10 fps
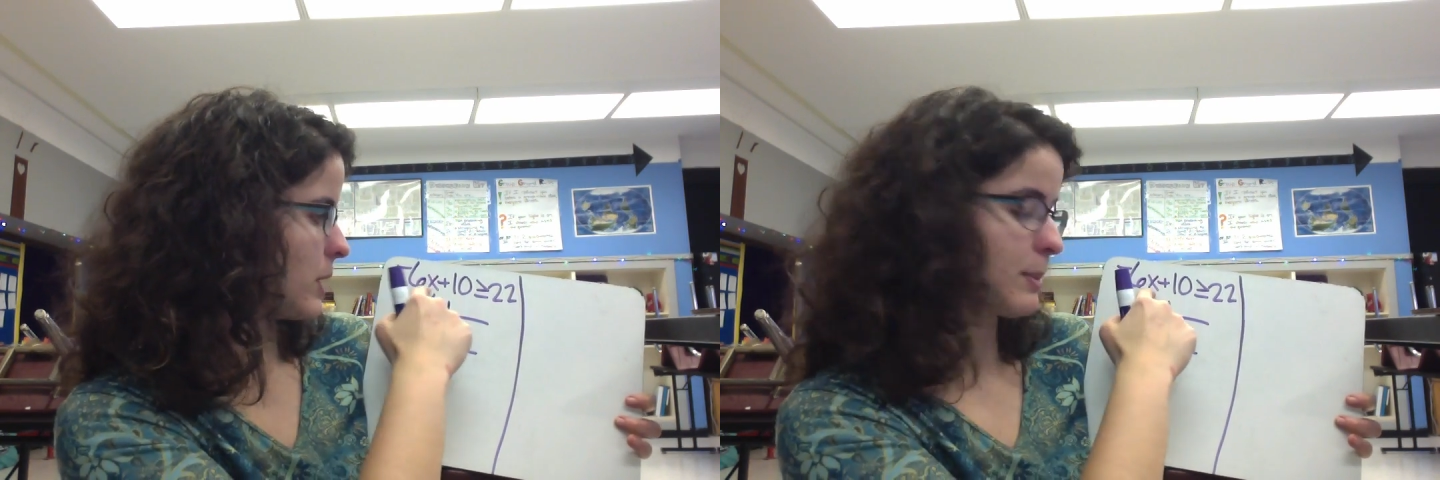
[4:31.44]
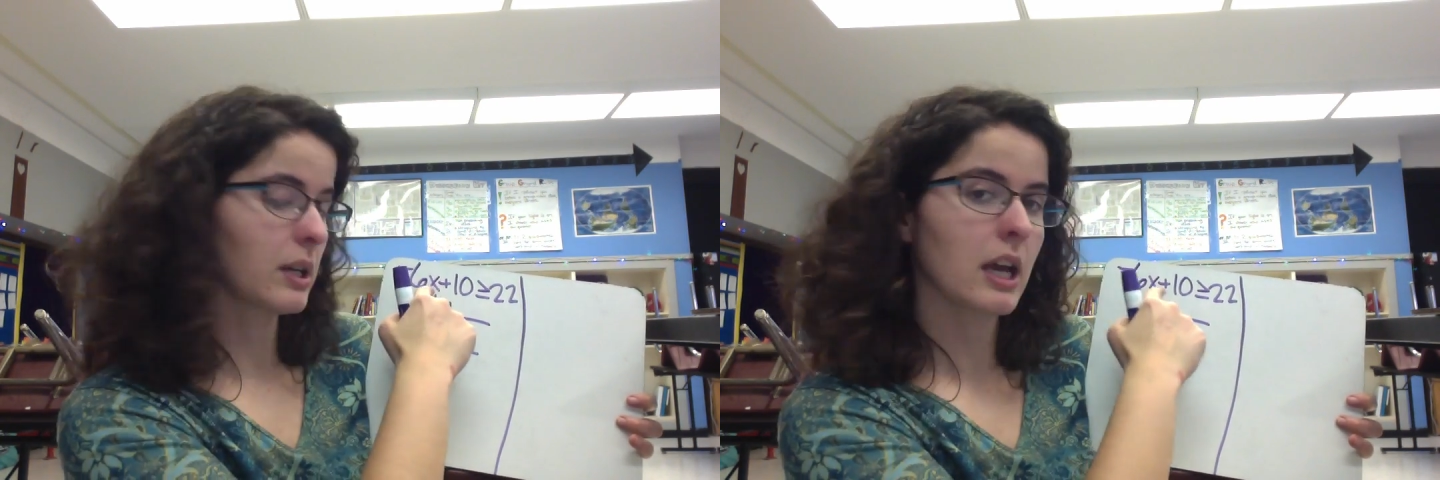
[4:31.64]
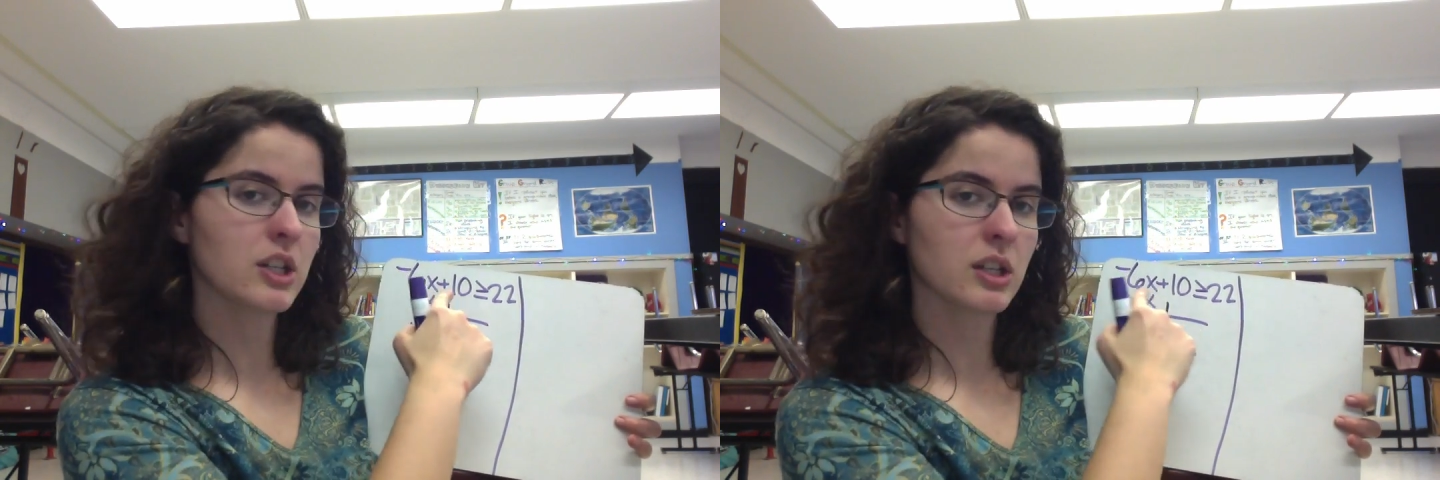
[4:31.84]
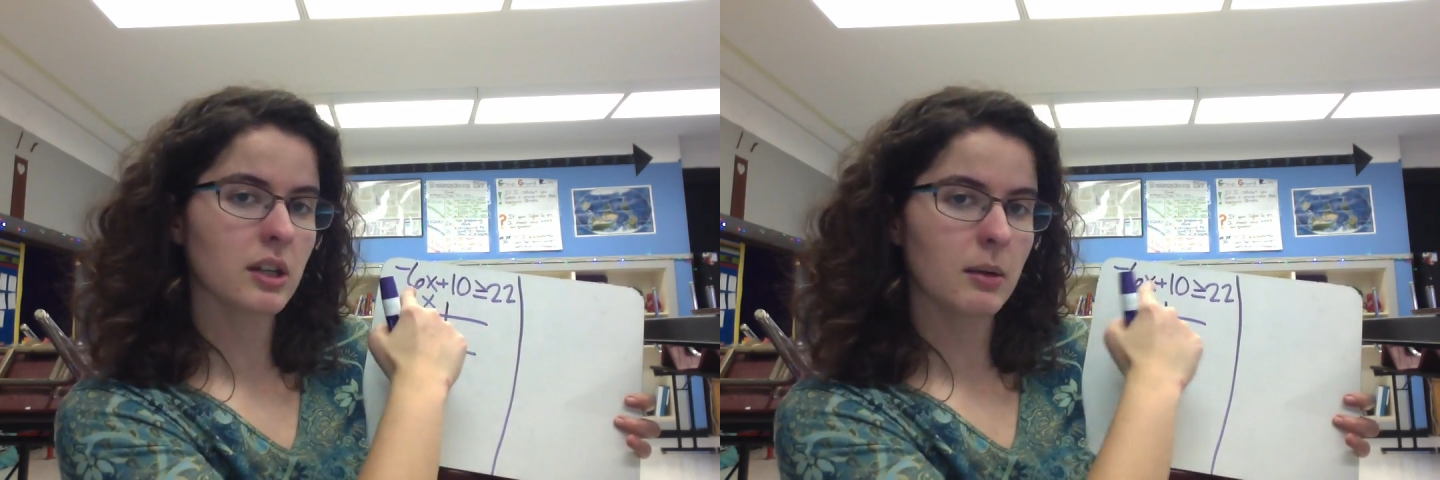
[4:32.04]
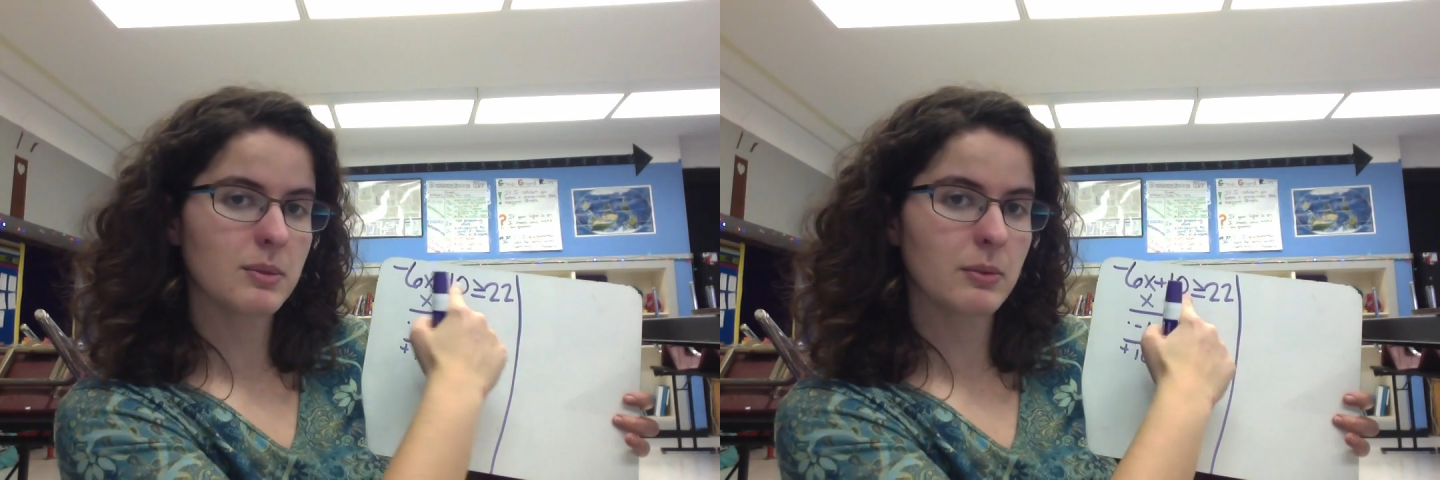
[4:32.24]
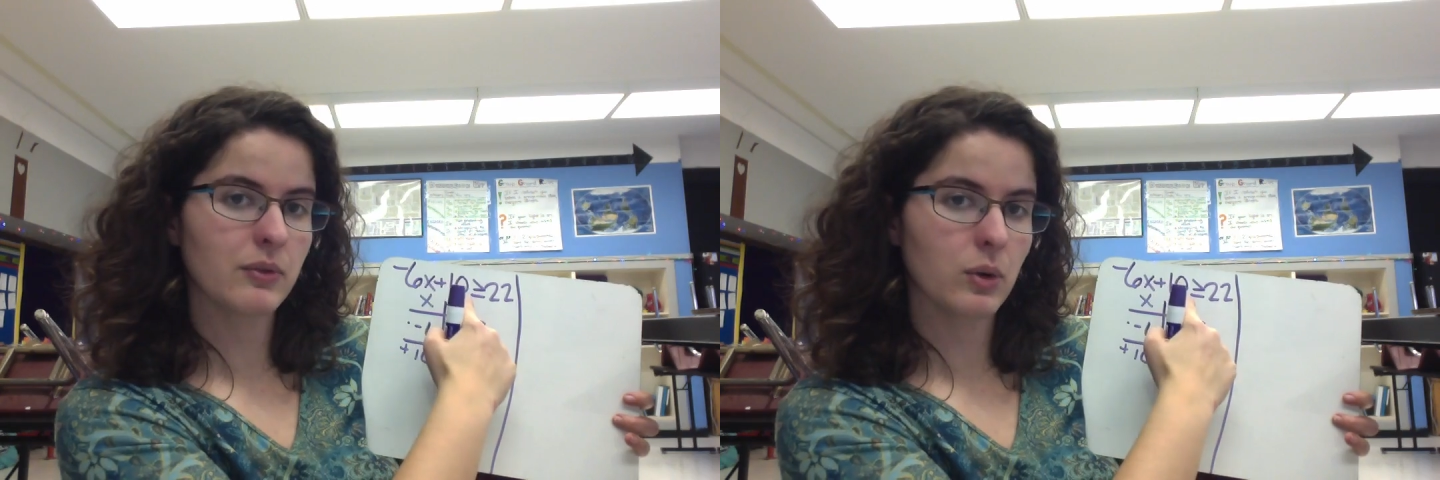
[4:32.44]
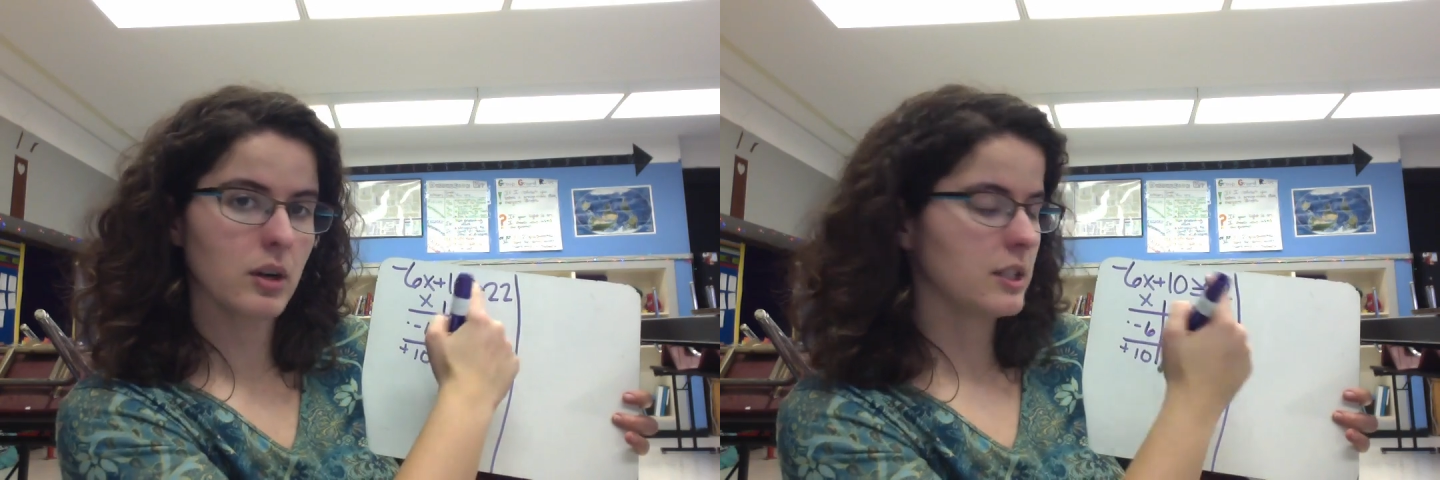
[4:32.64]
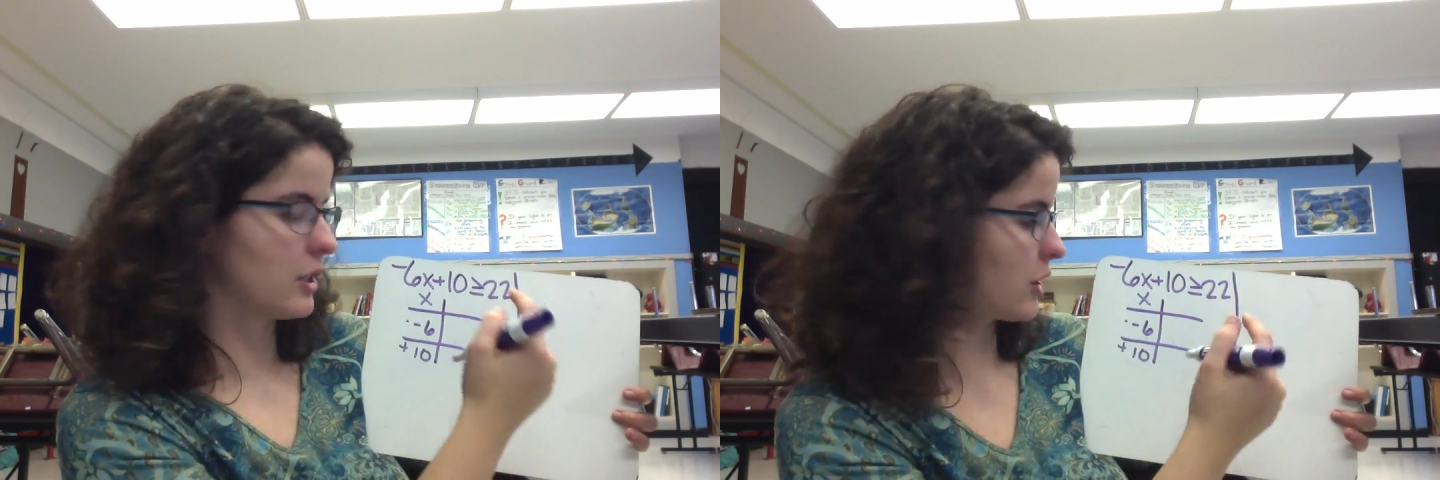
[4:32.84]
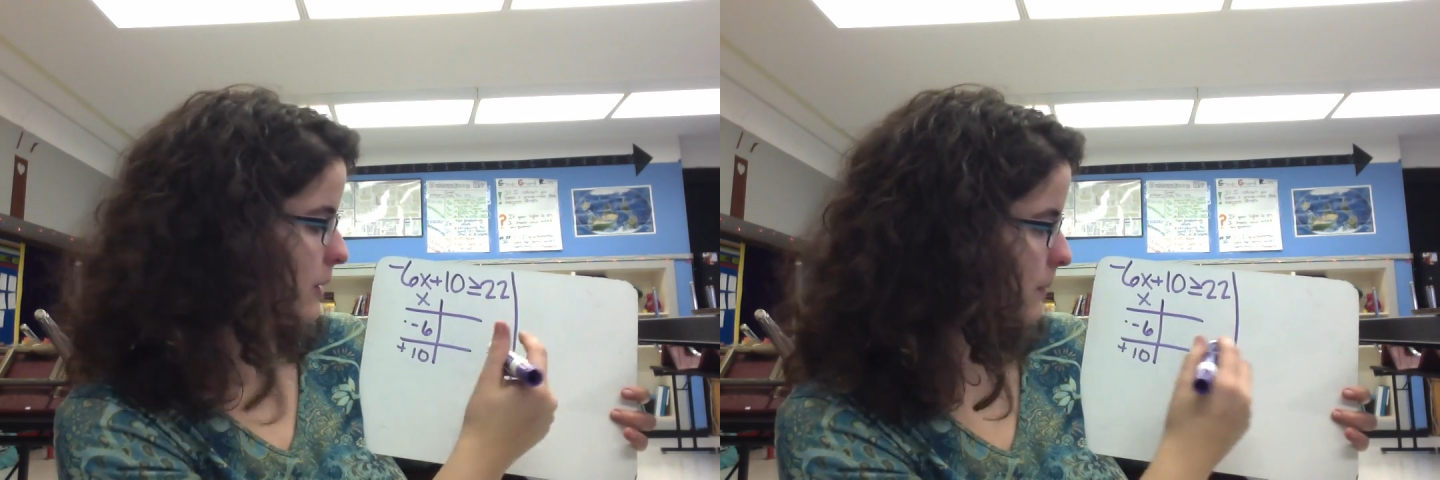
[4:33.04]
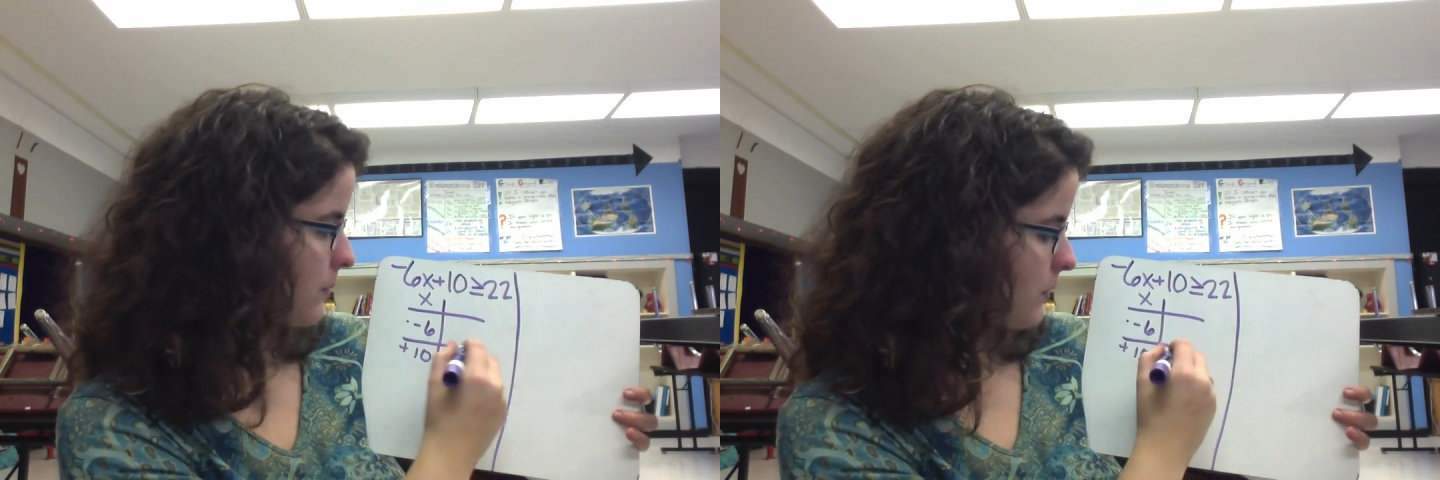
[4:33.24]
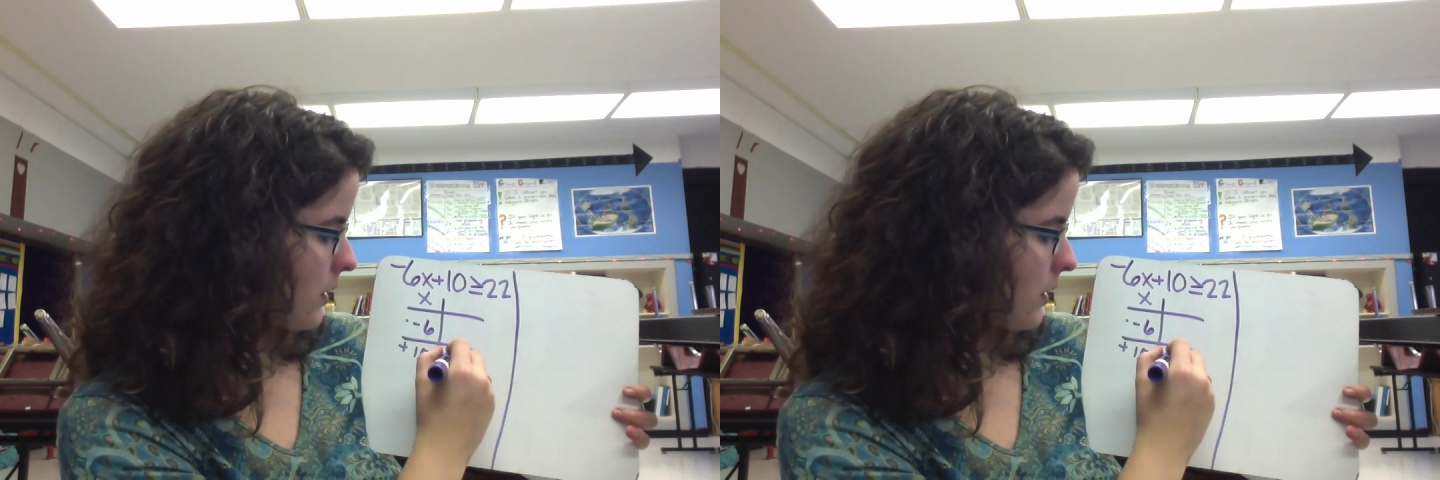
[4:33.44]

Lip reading: multiplication comes before addition,